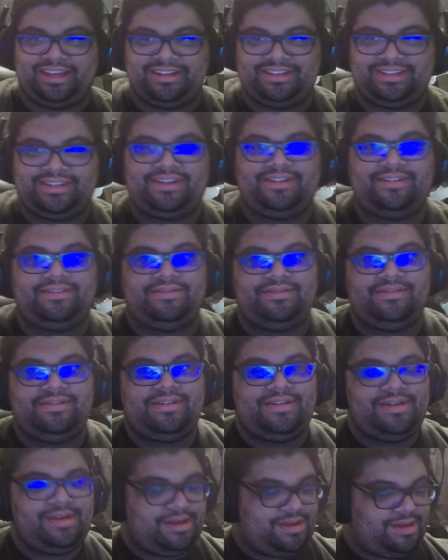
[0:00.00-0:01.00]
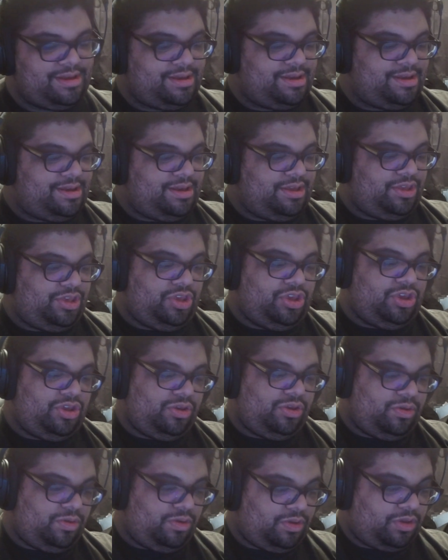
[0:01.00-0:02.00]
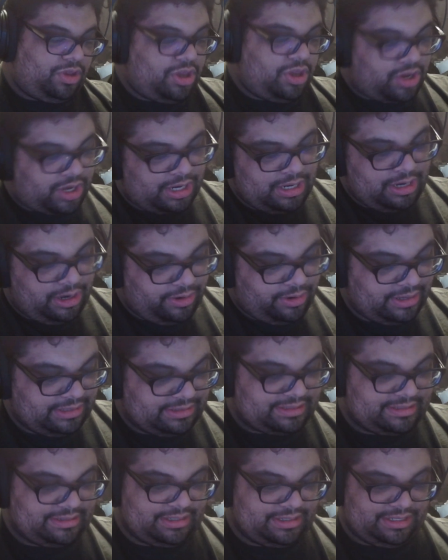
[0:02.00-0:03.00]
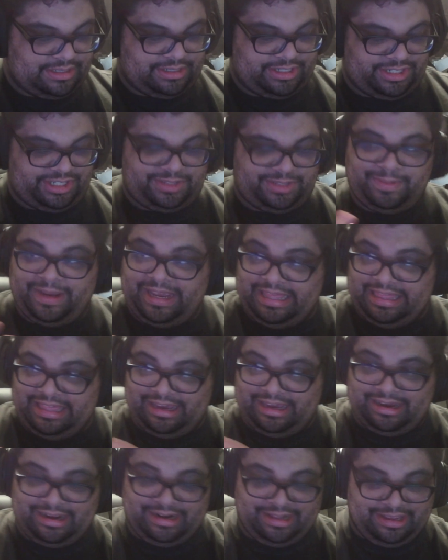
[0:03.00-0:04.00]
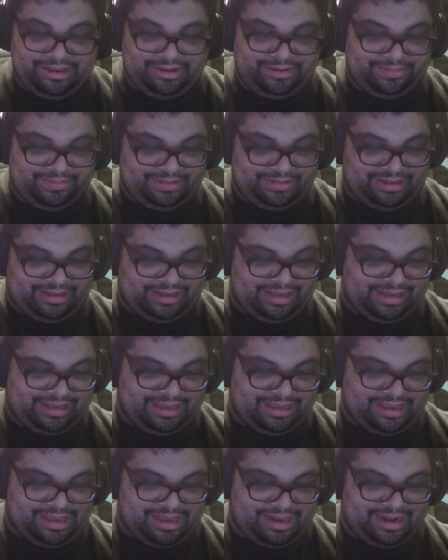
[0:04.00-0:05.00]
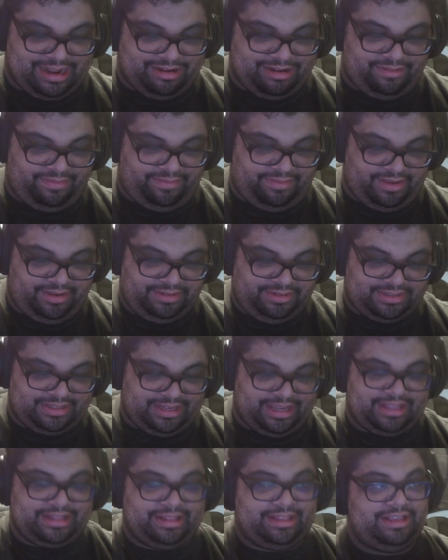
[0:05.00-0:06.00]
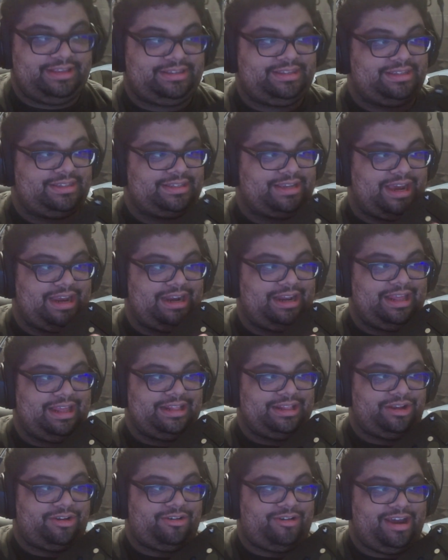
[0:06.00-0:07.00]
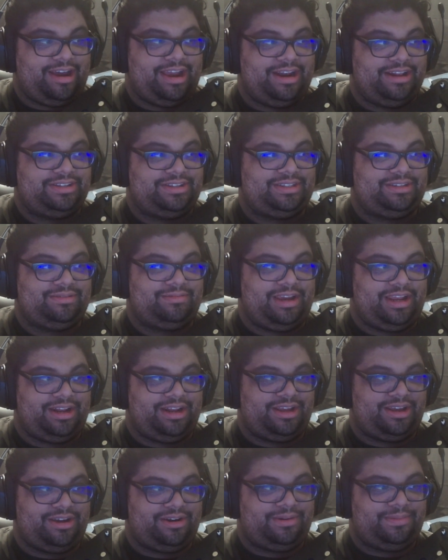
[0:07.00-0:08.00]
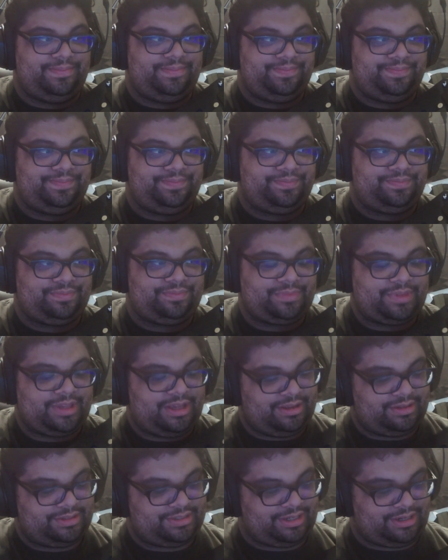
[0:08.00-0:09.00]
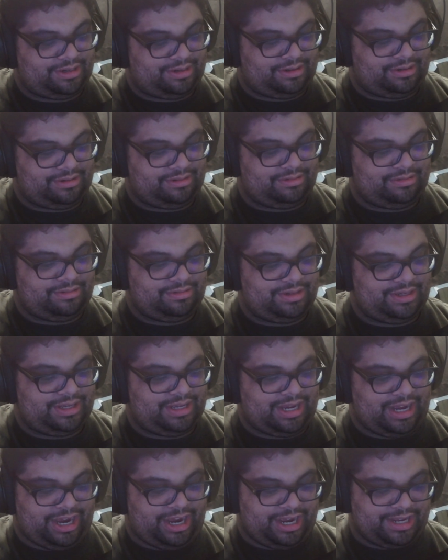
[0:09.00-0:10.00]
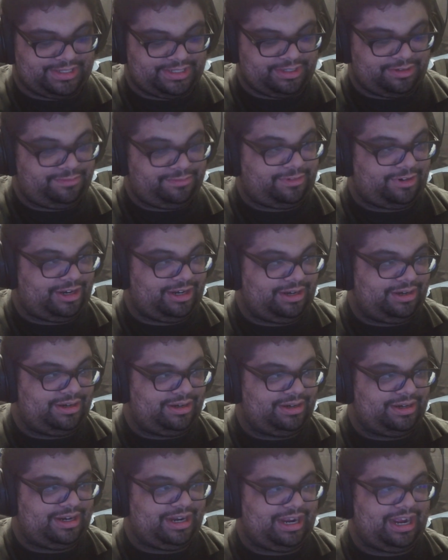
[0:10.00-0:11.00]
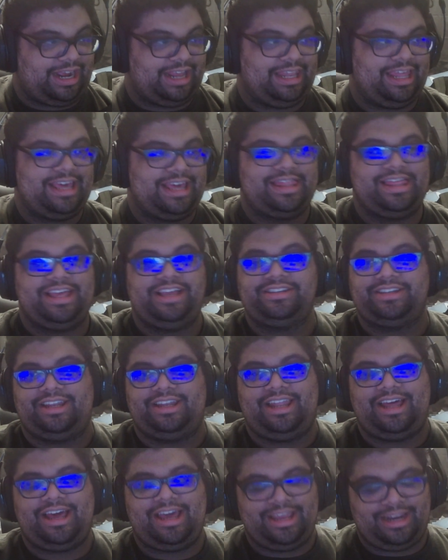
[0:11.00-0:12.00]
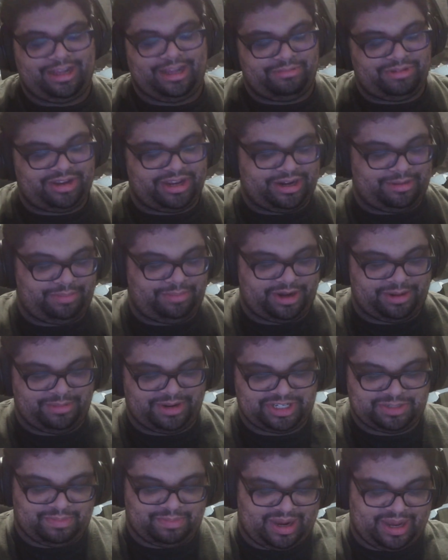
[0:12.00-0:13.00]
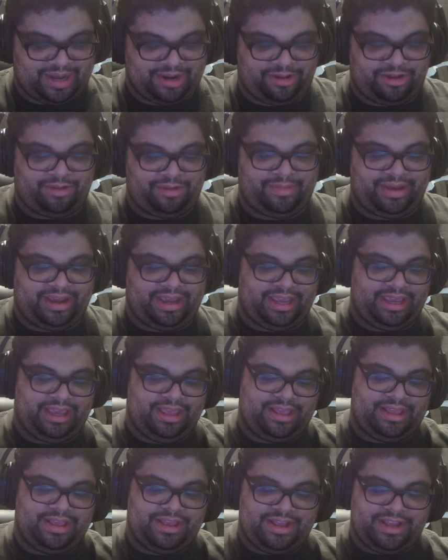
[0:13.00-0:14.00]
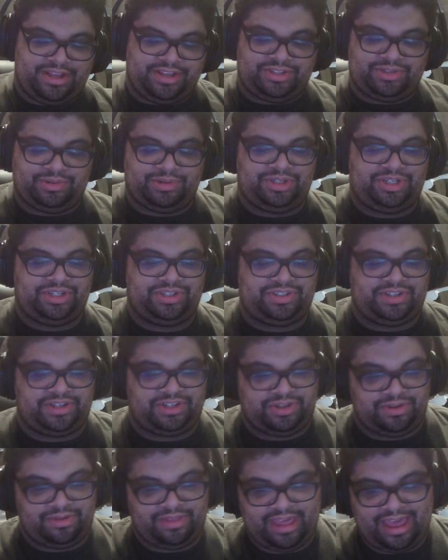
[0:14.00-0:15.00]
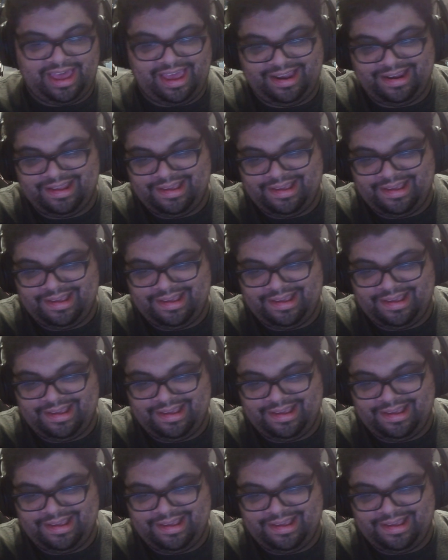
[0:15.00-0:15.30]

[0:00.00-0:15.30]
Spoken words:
so you can notice just by the audio, and how it feels, this is kind of the quietest way to go. So, so far, I like these a lot. I'm gonna pretty much mod all my switches to do that.